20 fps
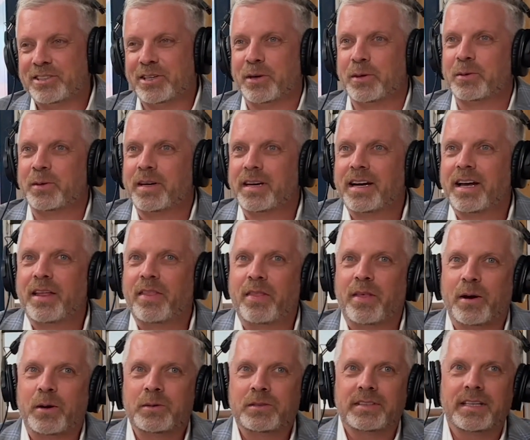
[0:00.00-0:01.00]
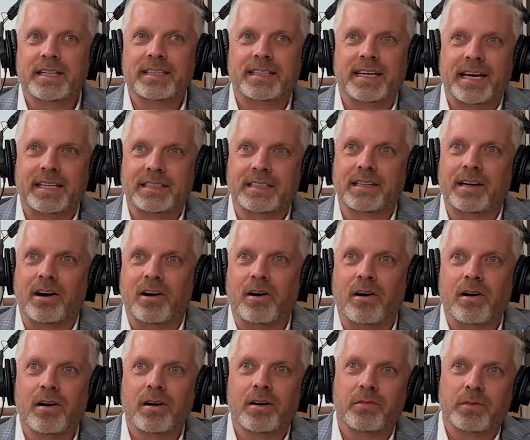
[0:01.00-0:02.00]
So those things actually
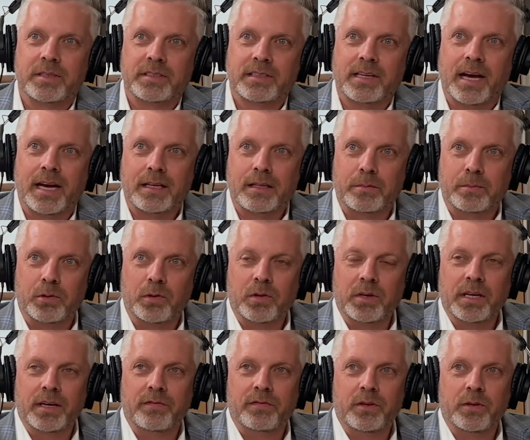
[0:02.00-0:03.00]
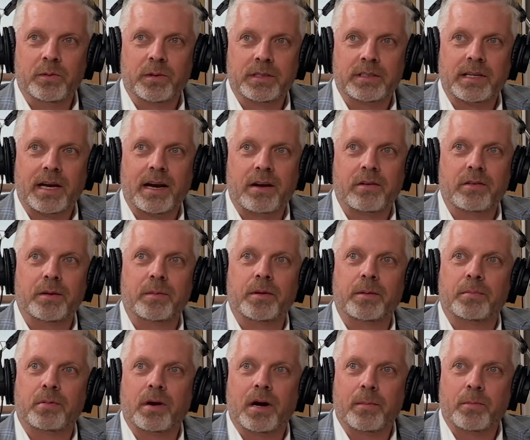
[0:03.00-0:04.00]
are recyclable if you recycle them
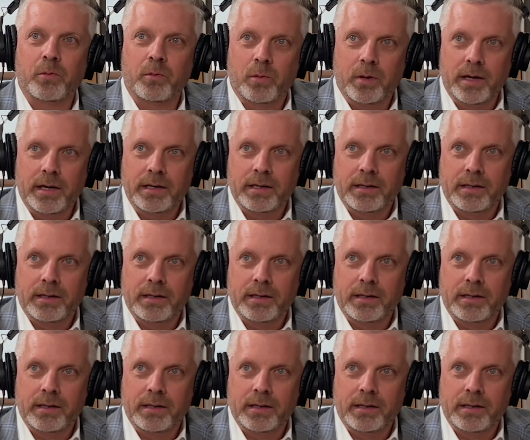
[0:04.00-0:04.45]
the proper way.